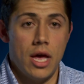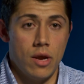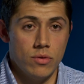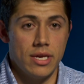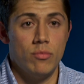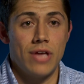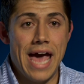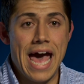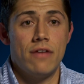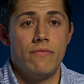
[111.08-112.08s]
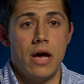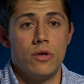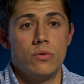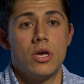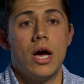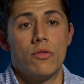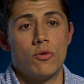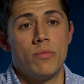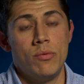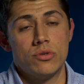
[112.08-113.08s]
And I was able to add value to
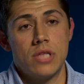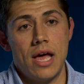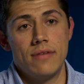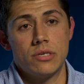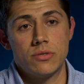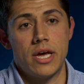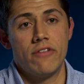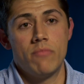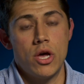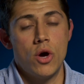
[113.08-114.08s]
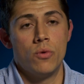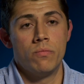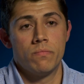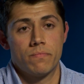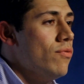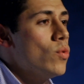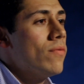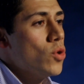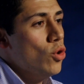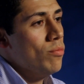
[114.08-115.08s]
other people's lives outside of my own. If you would
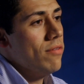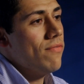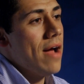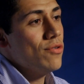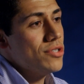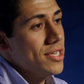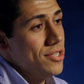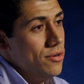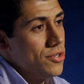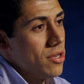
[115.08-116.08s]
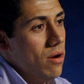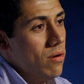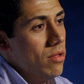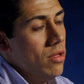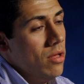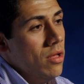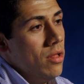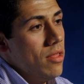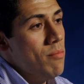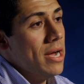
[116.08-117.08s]
have told me 5 or 6 years ago
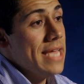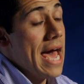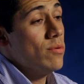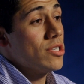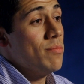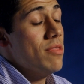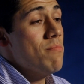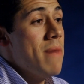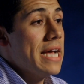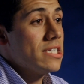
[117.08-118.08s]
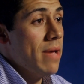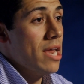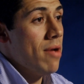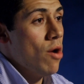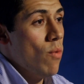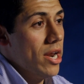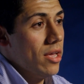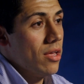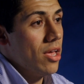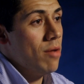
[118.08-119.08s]
that my dad was gonna be the best man at my
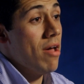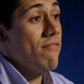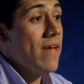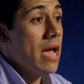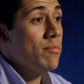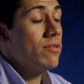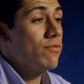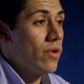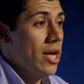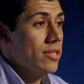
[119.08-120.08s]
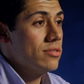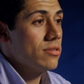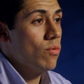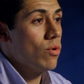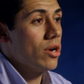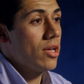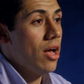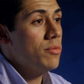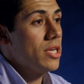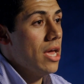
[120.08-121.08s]
wedding and my family and friends were gonna
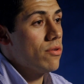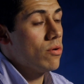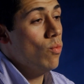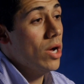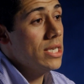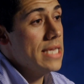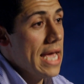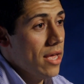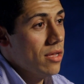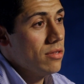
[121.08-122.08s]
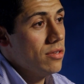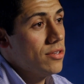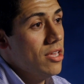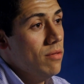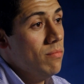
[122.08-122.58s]
come together on one day to see